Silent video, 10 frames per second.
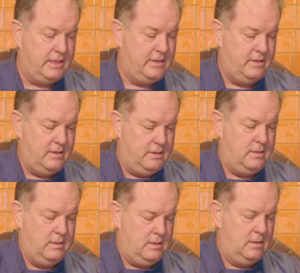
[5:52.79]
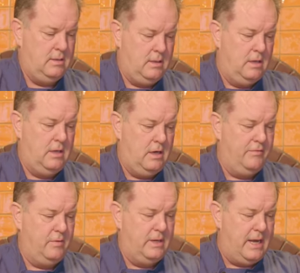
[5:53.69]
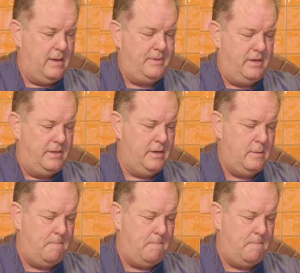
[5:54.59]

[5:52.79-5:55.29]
to get everyone happy in there.